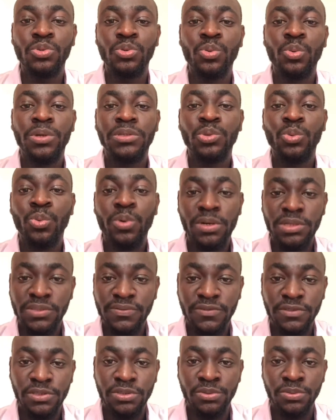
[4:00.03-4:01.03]
what works
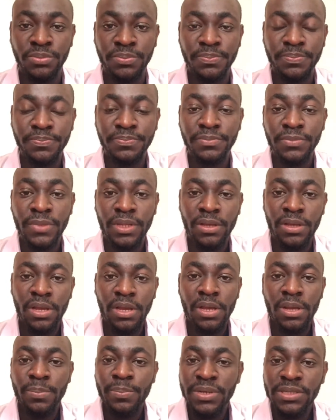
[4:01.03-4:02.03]
for you.
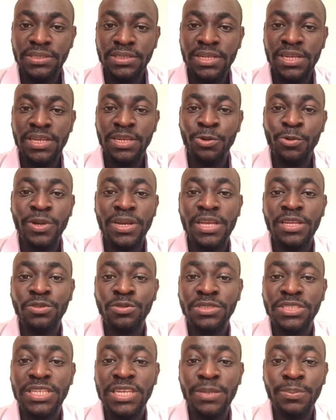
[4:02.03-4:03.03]
Personally, when I don't
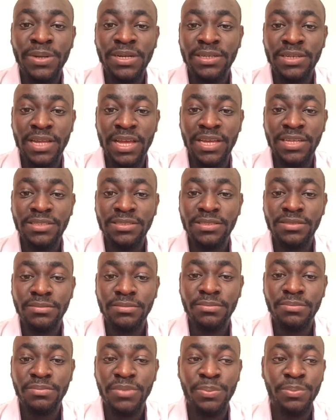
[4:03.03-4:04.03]
sleep at night,
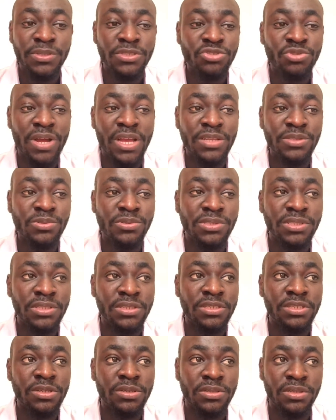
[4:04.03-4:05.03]
maybe trying to
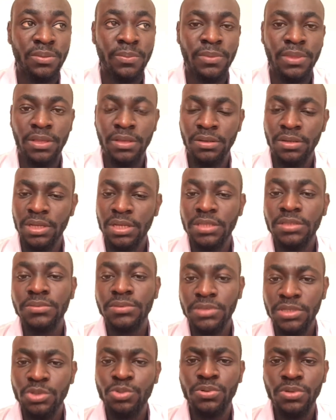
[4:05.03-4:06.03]
study or something,
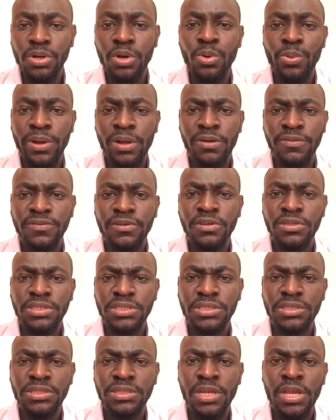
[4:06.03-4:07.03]
it will go well, of
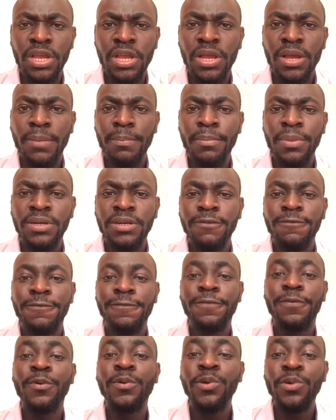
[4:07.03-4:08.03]
course. But the
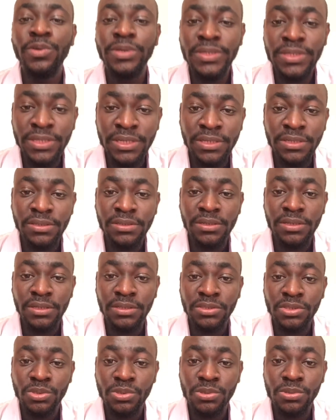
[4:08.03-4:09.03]
following day in
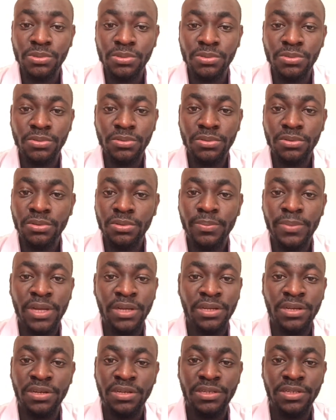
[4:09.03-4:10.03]
school, oh my
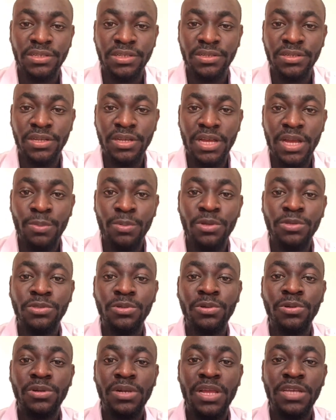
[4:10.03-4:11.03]
God, I'm going to
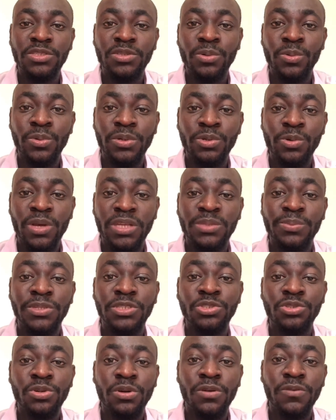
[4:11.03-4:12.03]
look like someone who has been
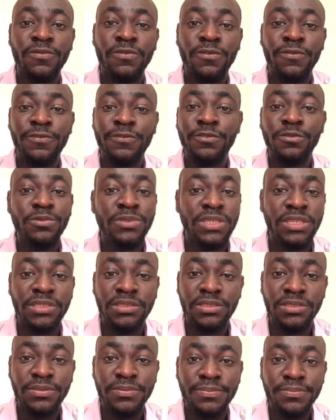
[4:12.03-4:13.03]
drunk for a few days.